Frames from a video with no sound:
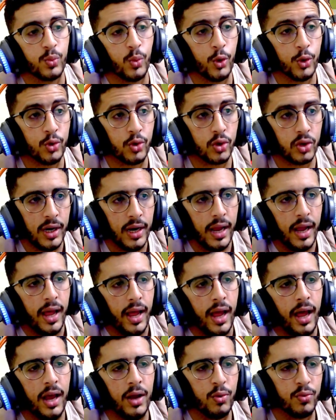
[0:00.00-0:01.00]
water,
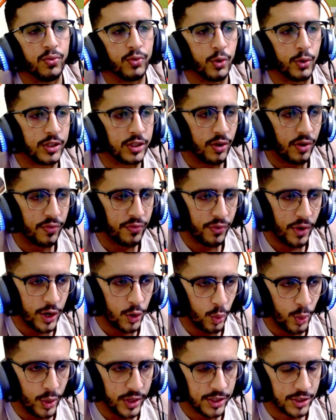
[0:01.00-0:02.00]
and of course fire
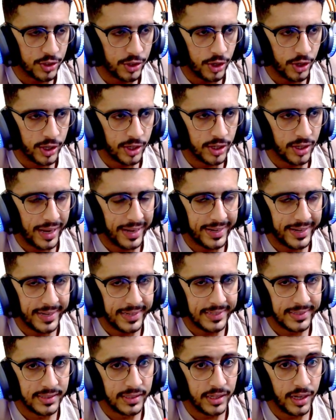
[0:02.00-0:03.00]
will struggle
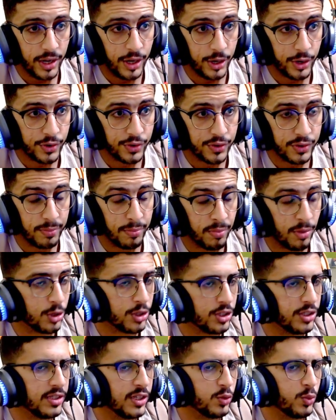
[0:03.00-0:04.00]
against earth
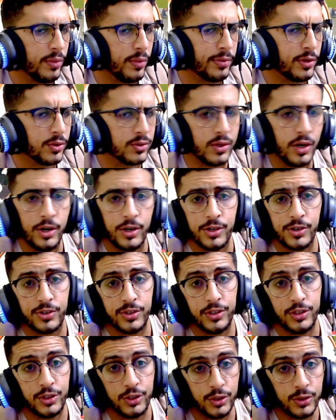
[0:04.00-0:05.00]
marches as well, because earth
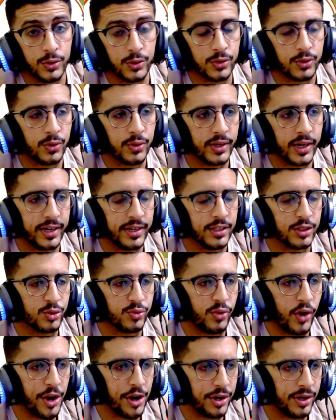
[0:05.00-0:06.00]
is so strong against
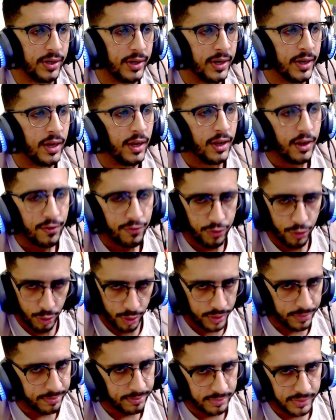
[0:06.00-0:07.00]
fire for
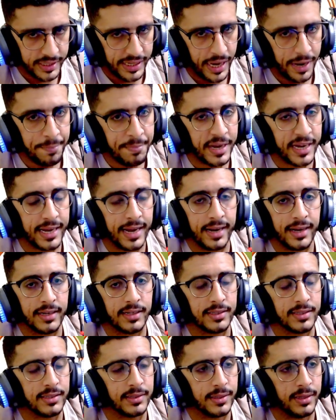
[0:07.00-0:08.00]
game
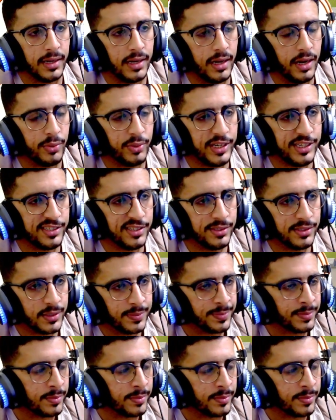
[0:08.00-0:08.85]
mechanics reasons.